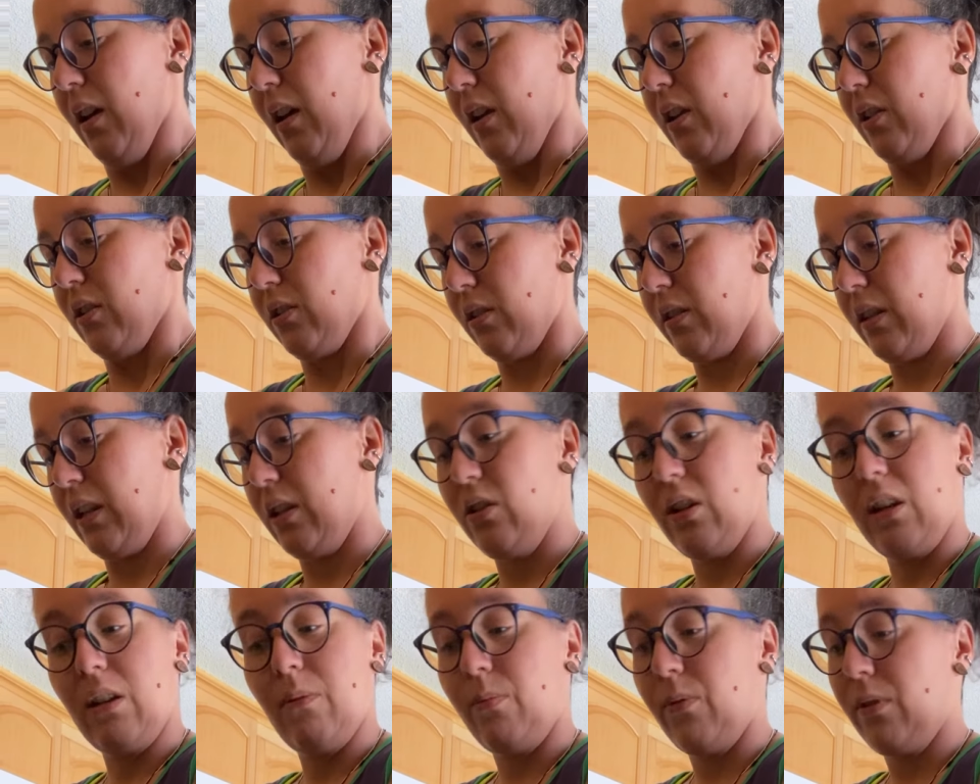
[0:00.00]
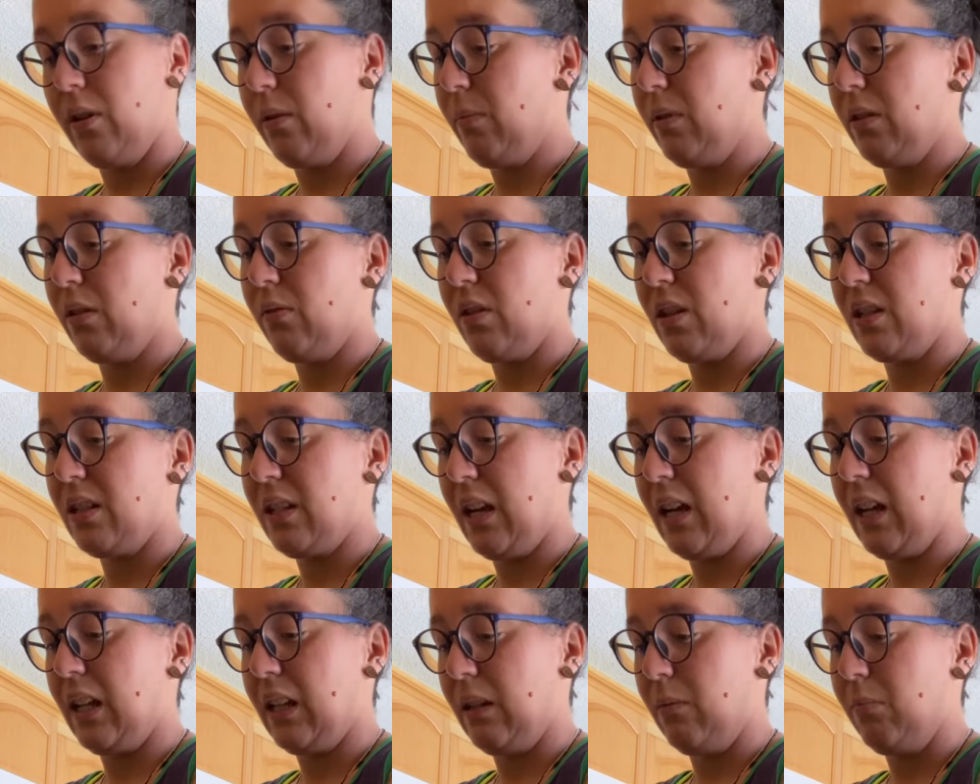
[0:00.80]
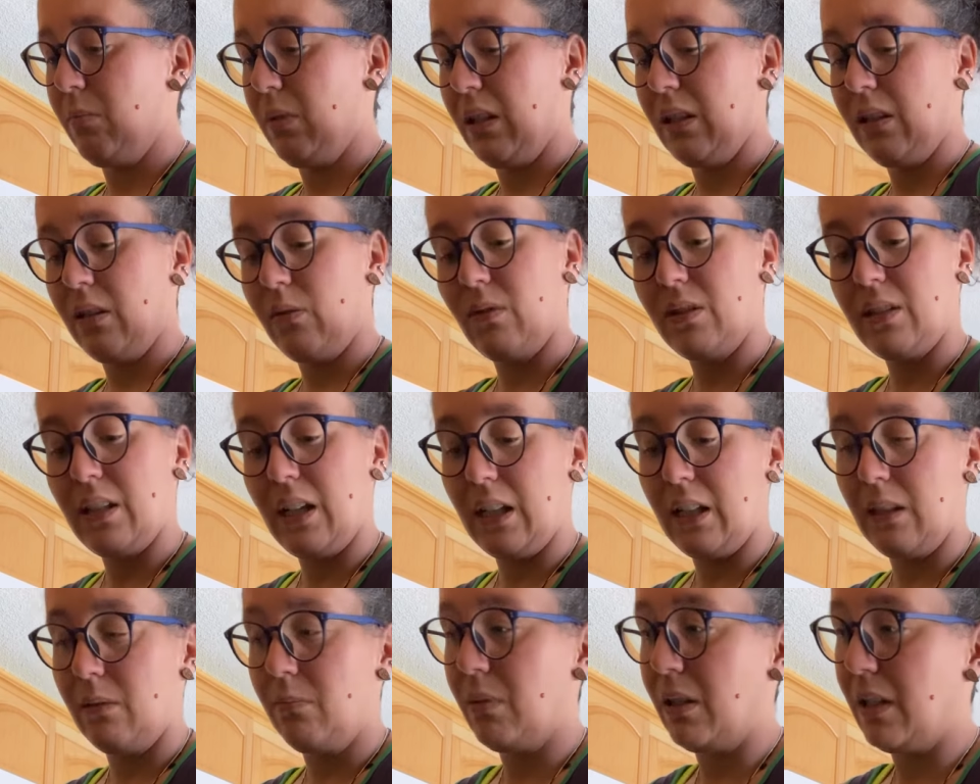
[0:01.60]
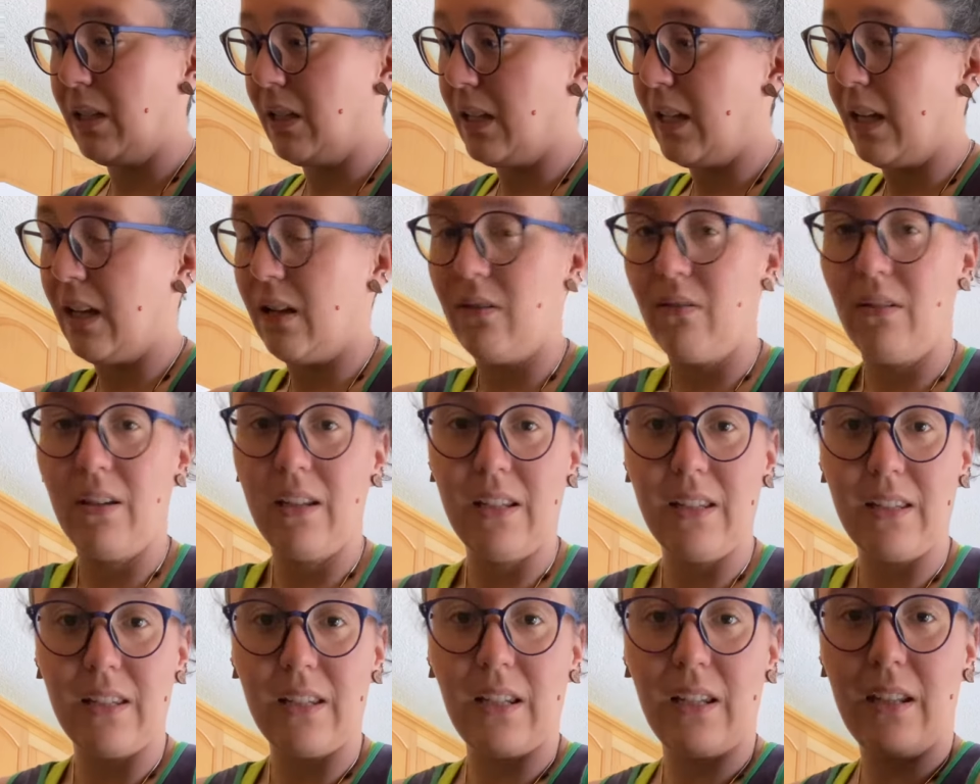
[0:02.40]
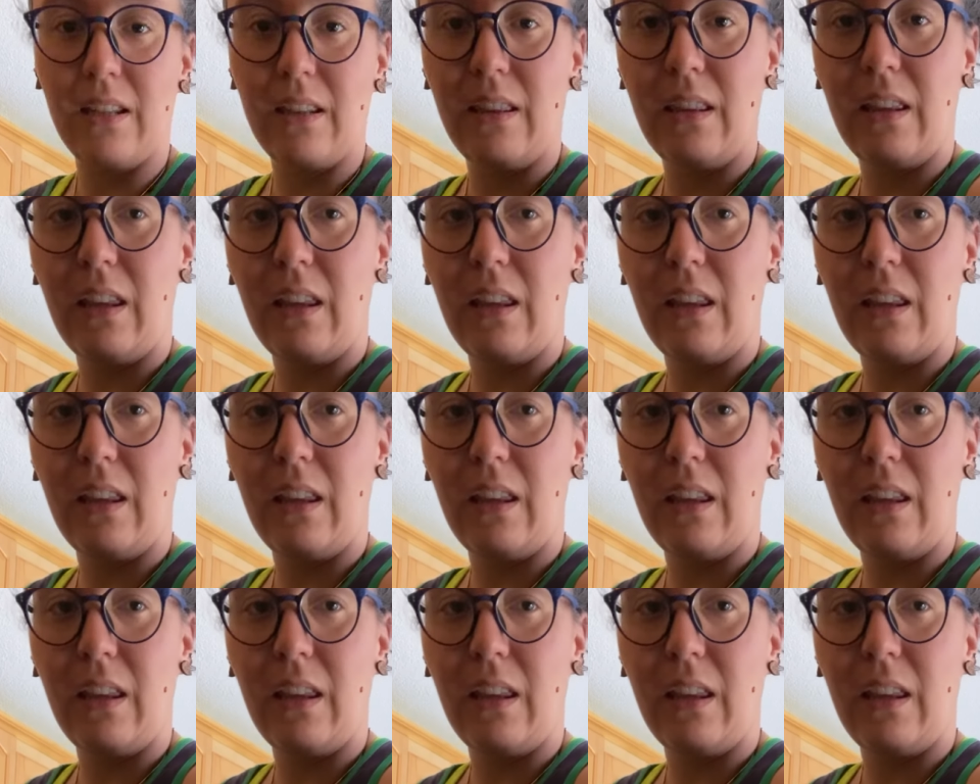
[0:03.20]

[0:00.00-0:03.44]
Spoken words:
so that you can put them in the recycling bin. The recycling bin now is in